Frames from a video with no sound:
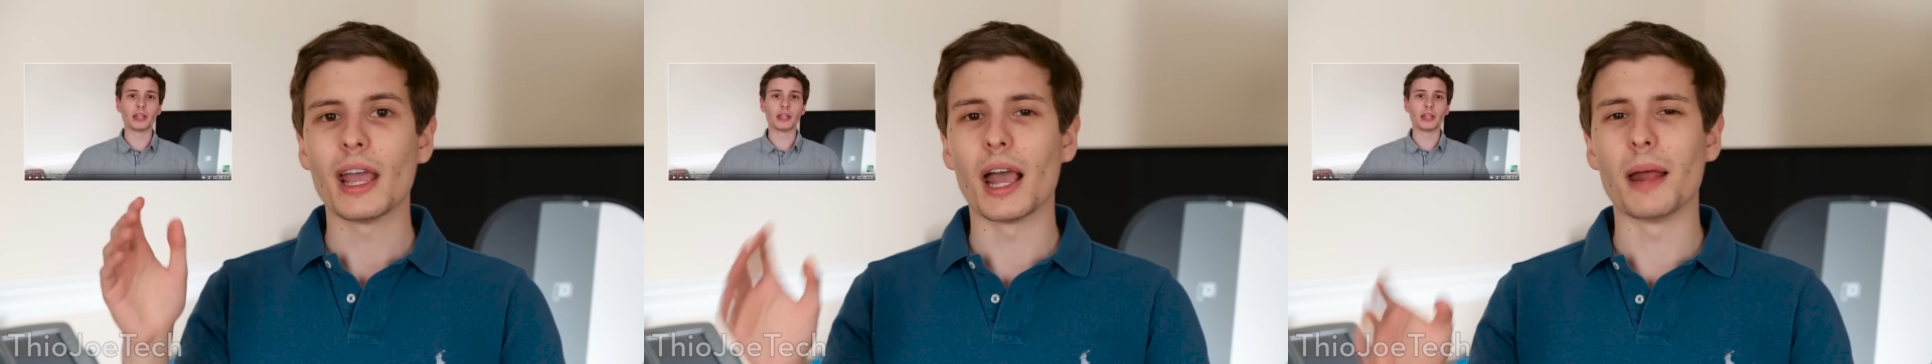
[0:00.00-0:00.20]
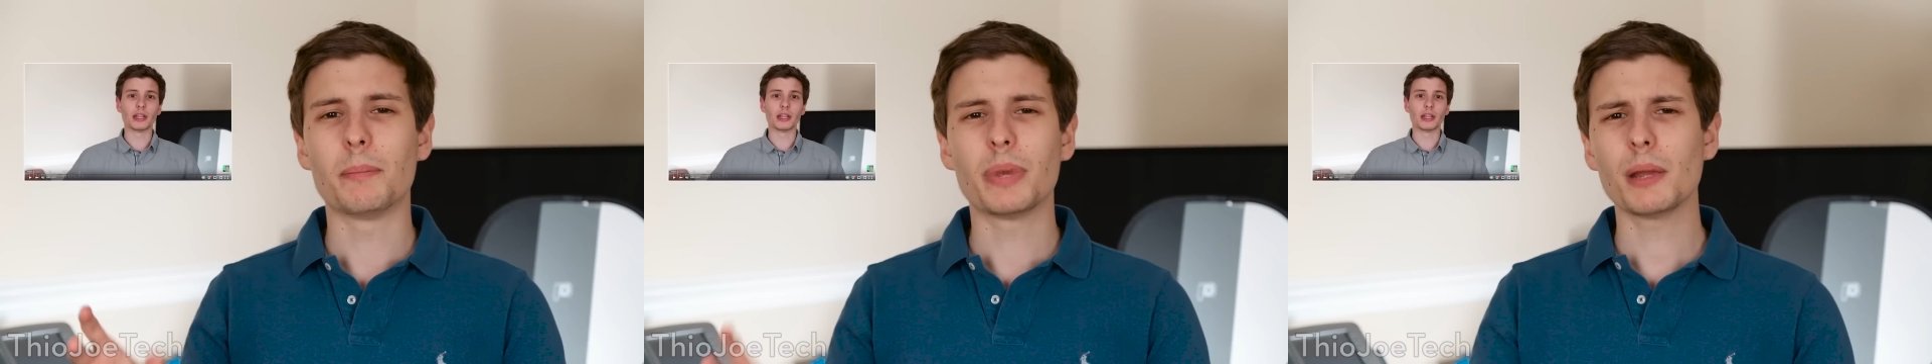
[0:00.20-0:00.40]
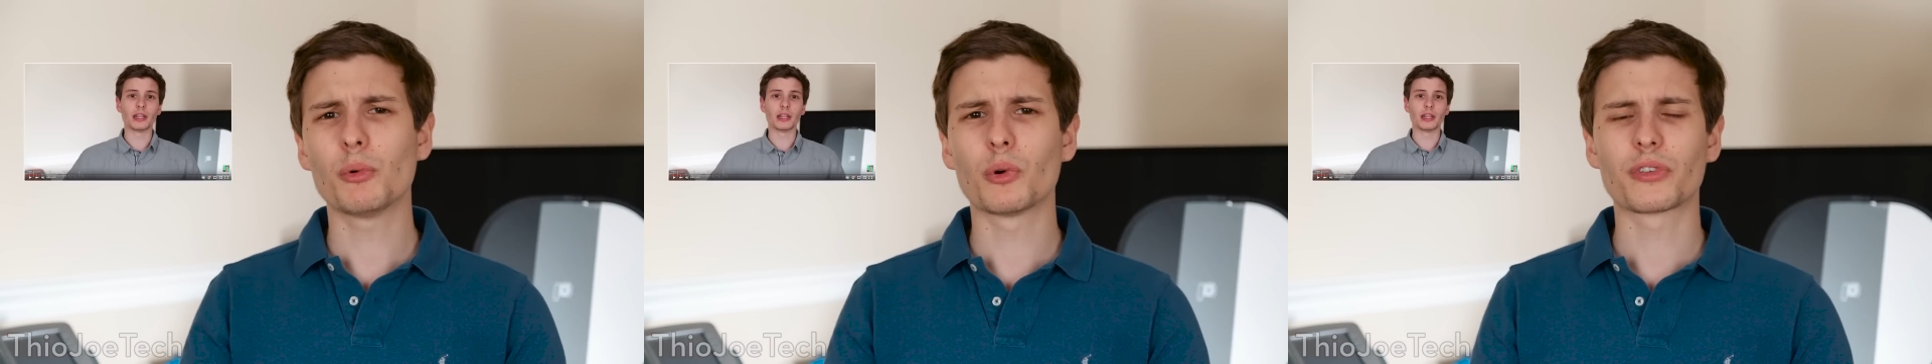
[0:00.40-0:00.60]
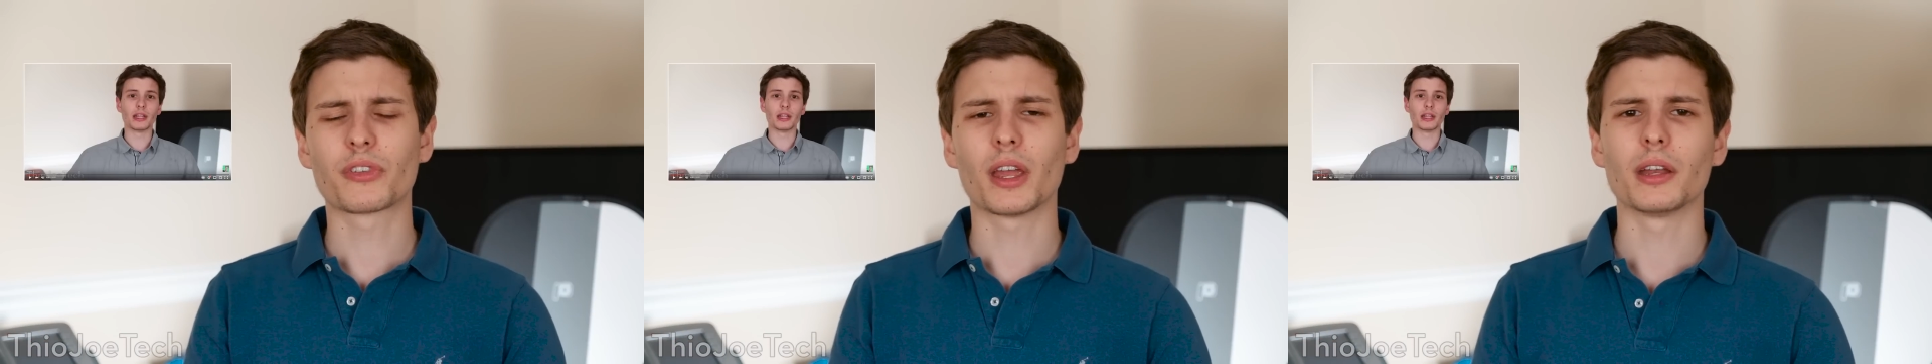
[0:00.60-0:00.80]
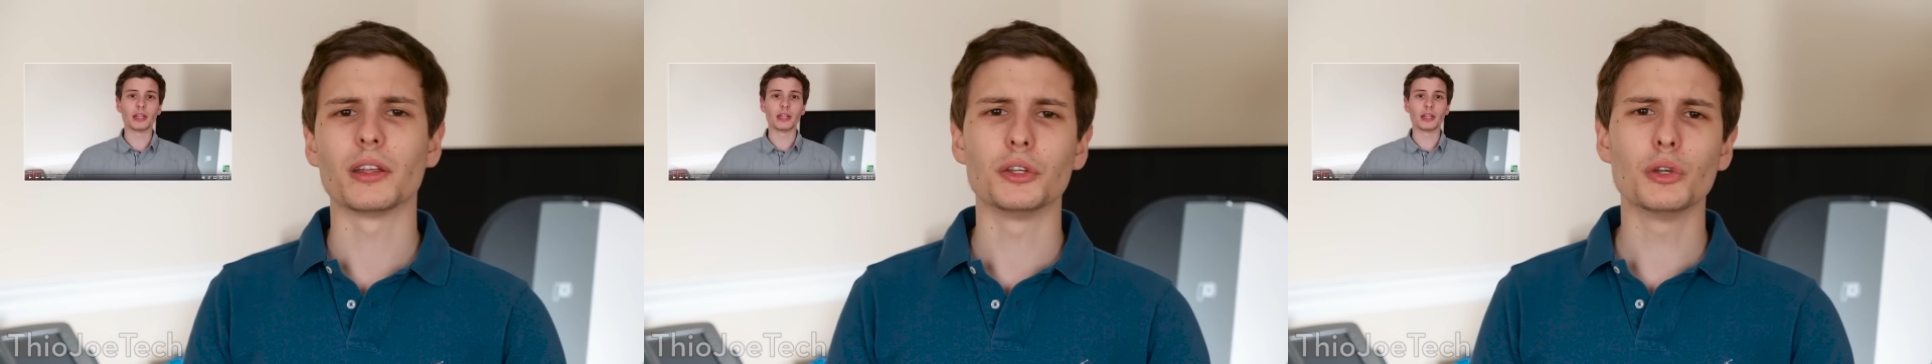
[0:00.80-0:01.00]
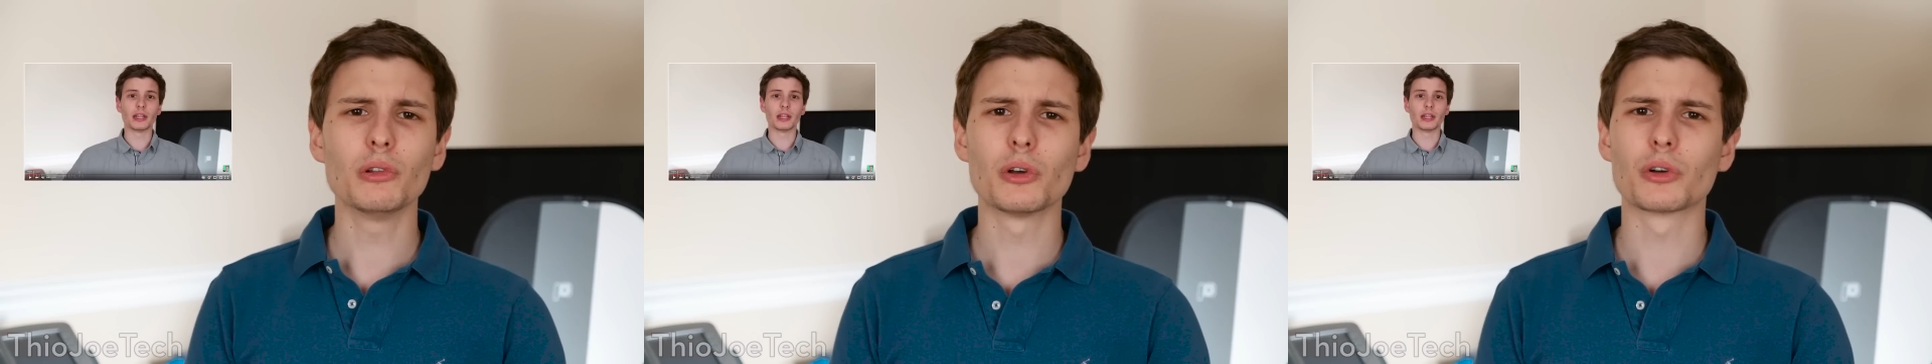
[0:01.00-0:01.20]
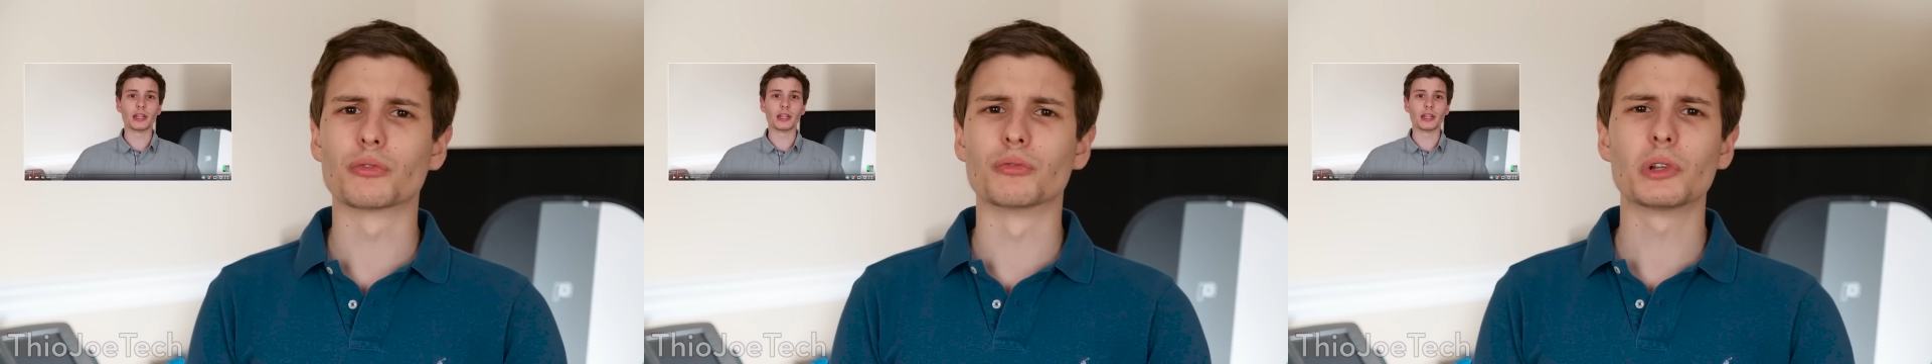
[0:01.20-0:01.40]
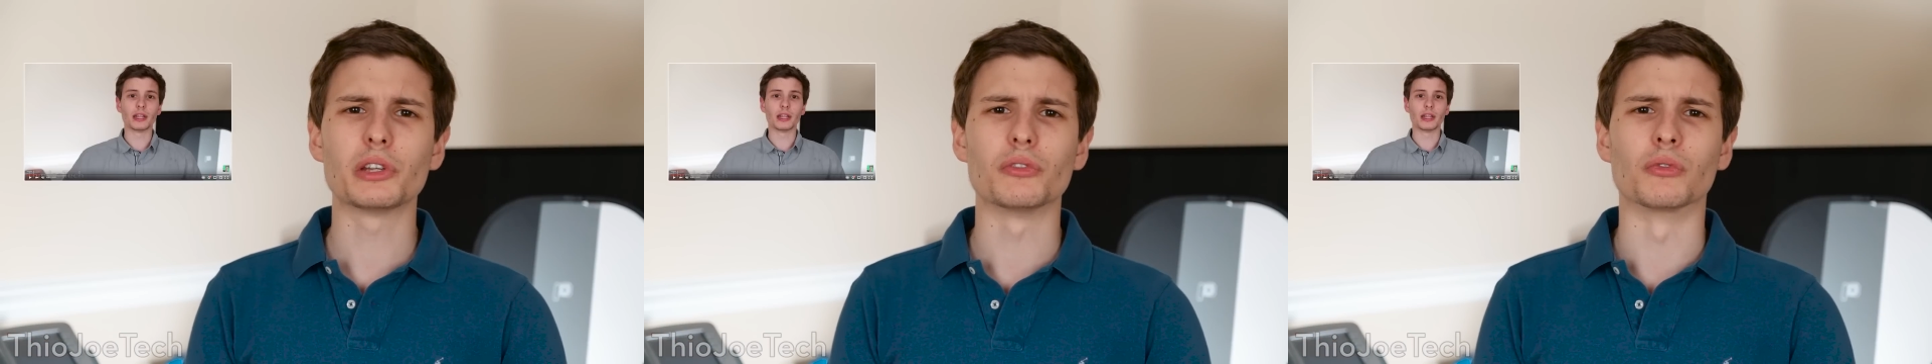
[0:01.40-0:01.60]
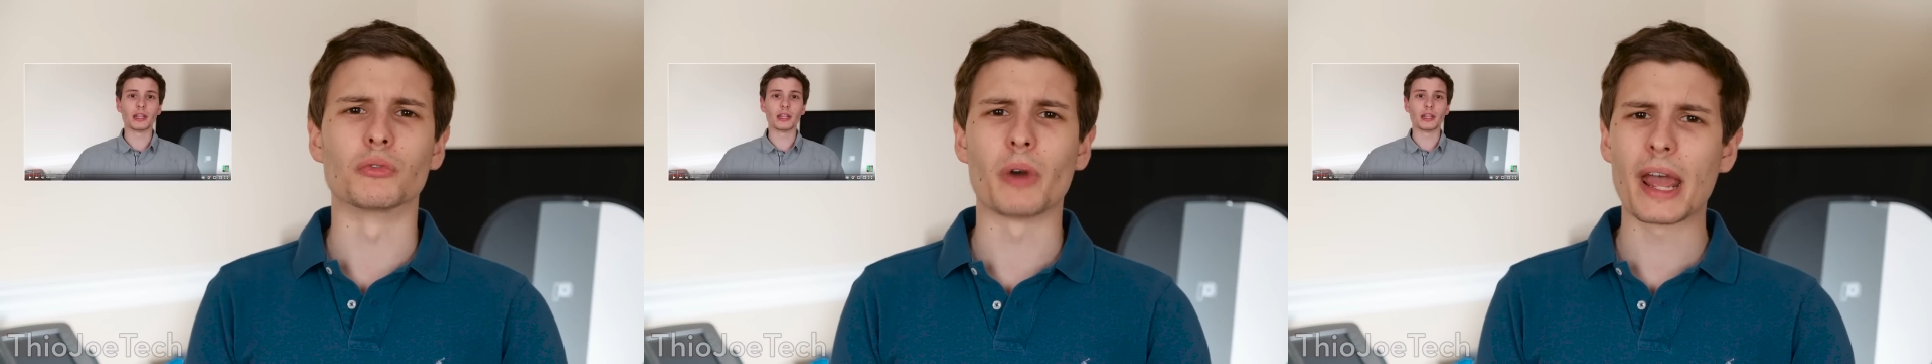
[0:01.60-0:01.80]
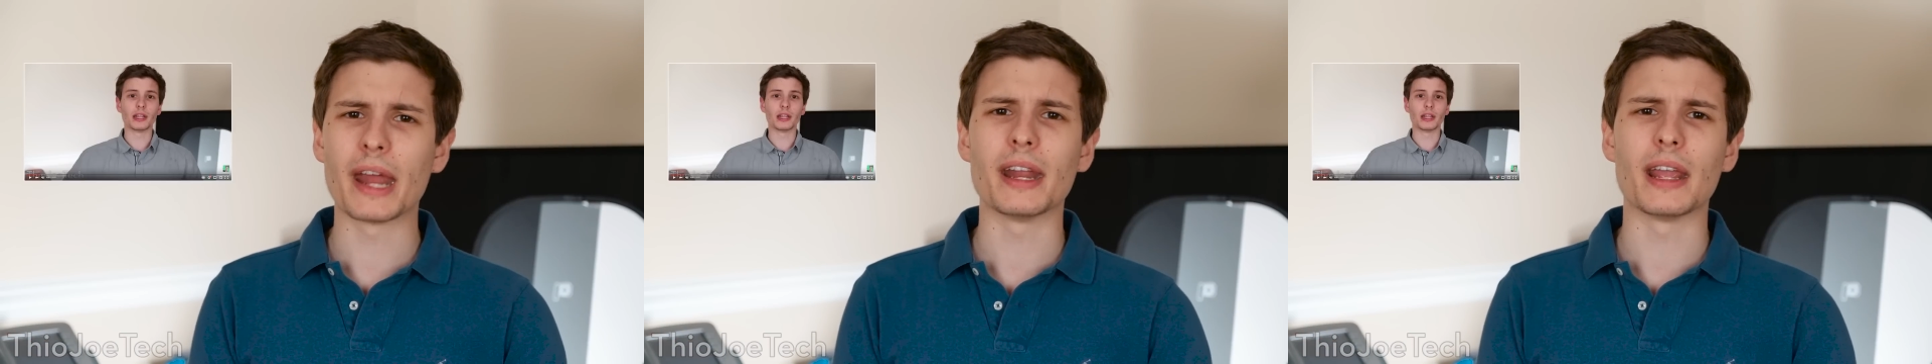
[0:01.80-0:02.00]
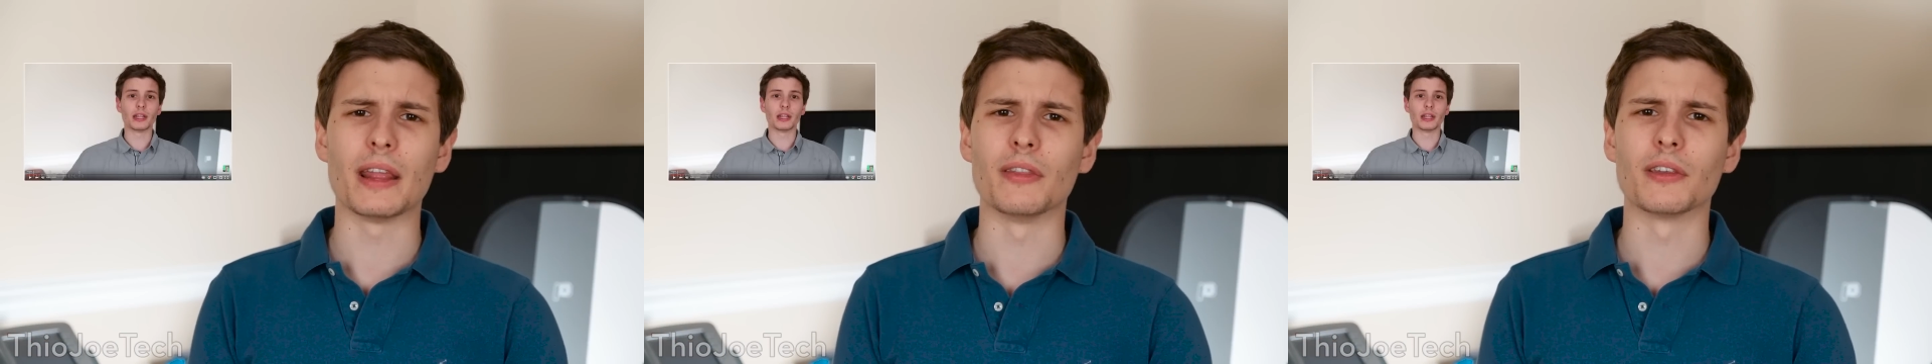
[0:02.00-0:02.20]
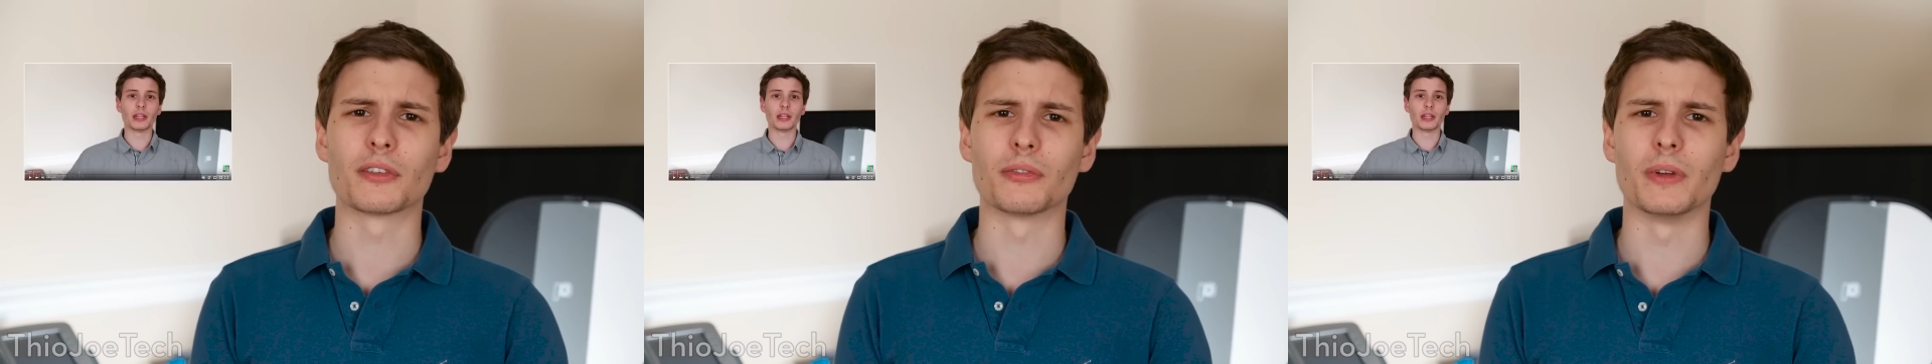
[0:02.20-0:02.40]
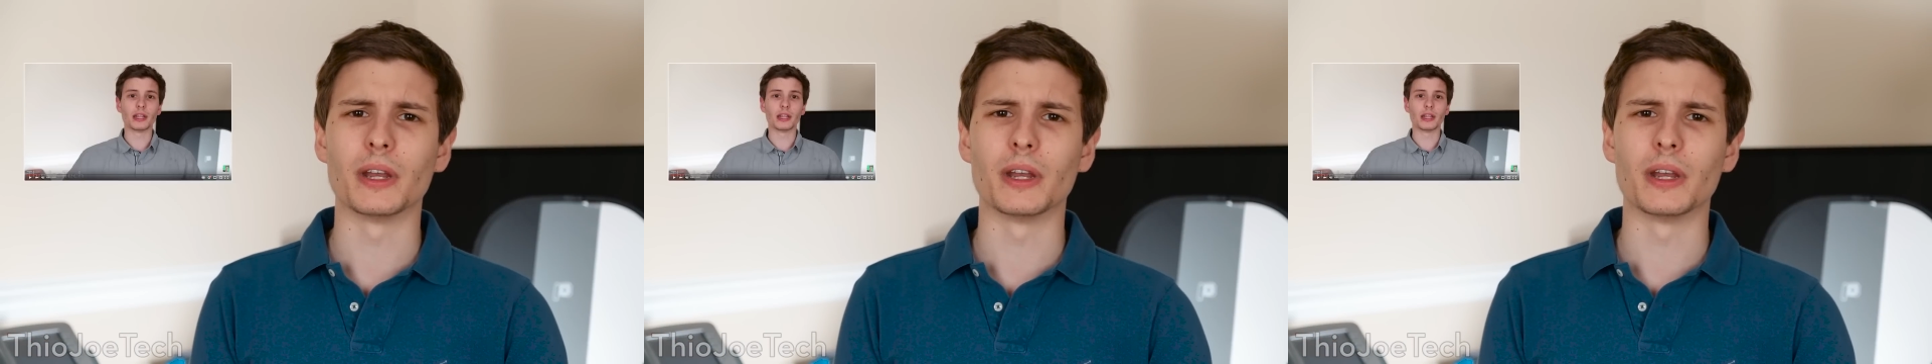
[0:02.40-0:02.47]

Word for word: and people were saying, you look really red in this